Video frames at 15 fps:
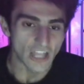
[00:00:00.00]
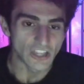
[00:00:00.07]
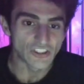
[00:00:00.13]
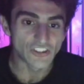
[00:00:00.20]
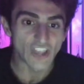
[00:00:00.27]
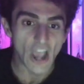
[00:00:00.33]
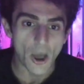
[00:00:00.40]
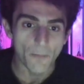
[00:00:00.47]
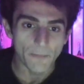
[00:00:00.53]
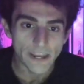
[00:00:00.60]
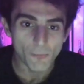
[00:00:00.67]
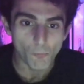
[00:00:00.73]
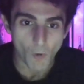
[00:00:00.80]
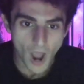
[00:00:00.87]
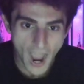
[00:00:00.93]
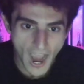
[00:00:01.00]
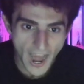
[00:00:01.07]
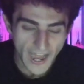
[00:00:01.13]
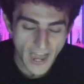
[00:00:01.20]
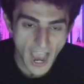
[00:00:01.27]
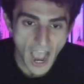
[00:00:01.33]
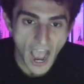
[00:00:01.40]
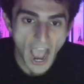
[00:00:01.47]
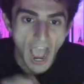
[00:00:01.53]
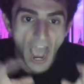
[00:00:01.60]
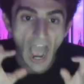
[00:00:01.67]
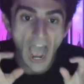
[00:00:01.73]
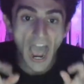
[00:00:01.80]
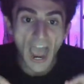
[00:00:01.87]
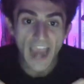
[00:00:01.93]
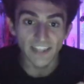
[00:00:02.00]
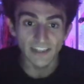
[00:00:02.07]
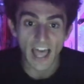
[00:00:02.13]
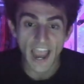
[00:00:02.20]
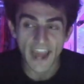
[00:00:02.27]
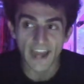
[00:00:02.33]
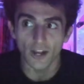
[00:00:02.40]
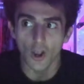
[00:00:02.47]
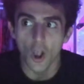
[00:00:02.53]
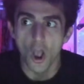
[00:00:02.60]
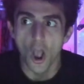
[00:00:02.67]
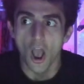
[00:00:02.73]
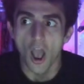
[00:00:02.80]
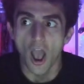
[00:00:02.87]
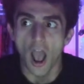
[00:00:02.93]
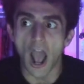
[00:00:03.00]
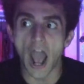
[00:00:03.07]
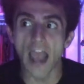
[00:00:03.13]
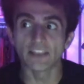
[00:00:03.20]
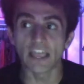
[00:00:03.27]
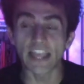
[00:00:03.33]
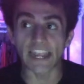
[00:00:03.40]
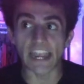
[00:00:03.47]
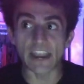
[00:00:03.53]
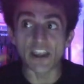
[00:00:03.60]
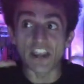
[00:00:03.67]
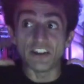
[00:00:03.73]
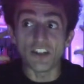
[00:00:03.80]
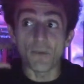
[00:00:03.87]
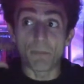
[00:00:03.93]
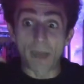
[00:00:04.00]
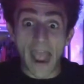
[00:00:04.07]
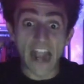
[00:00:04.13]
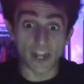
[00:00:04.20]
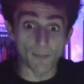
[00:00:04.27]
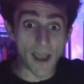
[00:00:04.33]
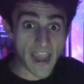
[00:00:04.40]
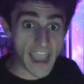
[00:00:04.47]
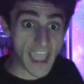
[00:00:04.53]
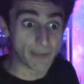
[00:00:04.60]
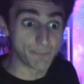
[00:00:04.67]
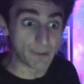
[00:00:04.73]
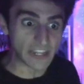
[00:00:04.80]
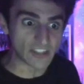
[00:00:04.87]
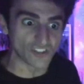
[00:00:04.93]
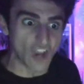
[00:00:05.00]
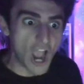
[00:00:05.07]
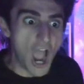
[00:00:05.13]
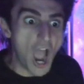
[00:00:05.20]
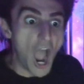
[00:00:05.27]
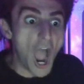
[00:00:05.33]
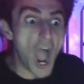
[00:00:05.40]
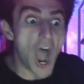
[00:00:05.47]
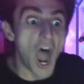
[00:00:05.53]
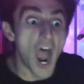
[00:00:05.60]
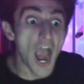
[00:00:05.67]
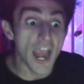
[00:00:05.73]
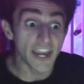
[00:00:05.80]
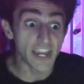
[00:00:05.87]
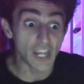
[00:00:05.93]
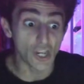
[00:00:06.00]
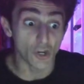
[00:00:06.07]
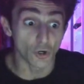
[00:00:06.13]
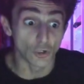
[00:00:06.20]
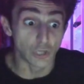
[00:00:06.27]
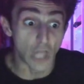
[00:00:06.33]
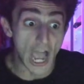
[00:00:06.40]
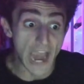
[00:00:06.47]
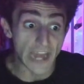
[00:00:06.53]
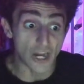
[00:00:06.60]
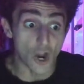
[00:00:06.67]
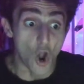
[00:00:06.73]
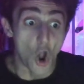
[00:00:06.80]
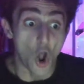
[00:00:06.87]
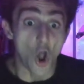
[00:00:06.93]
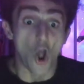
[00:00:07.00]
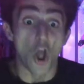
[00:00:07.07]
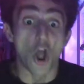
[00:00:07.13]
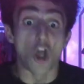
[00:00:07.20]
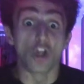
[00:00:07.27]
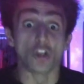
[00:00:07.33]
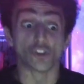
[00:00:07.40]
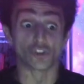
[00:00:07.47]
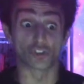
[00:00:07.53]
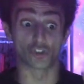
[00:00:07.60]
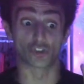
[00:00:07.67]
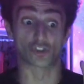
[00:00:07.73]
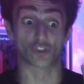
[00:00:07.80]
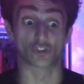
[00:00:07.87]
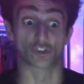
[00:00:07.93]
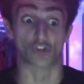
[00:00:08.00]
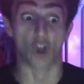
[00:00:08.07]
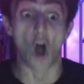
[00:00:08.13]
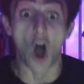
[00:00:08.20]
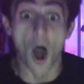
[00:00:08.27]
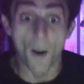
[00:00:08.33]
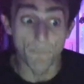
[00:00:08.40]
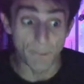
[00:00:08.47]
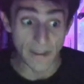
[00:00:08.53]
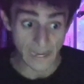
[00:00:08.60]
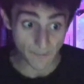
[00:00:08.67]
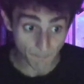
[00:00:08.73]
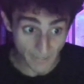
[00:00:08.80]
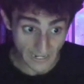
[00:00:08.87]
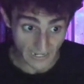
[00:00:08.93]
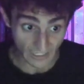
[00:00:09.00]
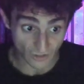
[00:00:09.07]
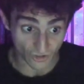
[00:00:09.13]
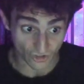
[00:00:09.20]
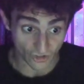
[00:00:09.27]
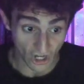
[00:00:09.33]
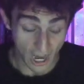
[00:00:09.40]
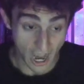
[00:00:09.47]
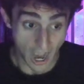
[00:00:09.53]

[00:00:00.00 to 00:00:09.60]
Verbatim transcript: tell me why I like I like in the back of my head, bitch, I hear like stomping, bitch.